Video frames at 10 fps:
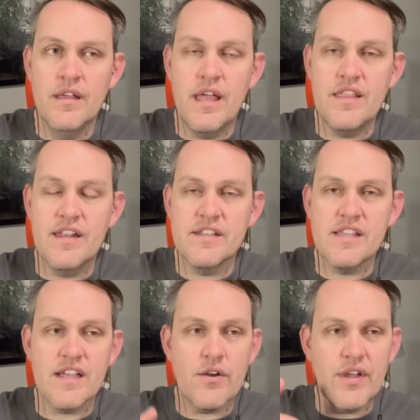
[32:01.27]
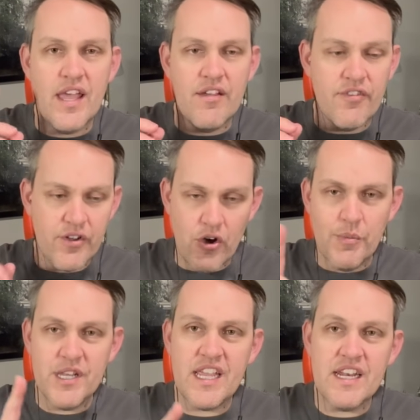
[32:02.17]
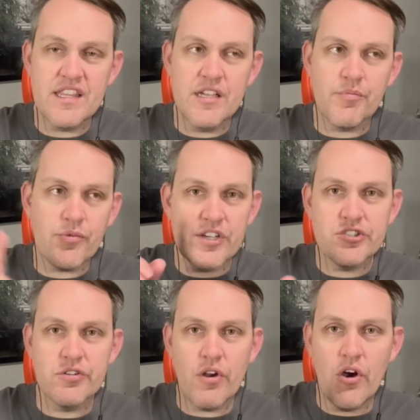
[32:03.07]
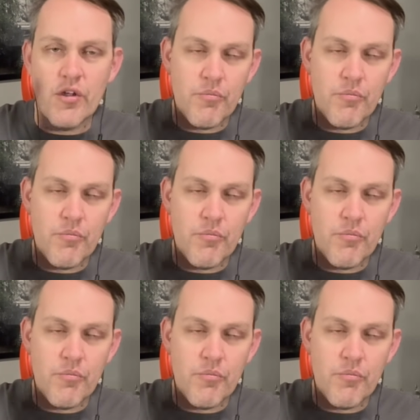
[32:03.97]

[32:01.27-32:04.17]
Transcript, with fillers: And then it's like, okay, Vekoma needed the pressure on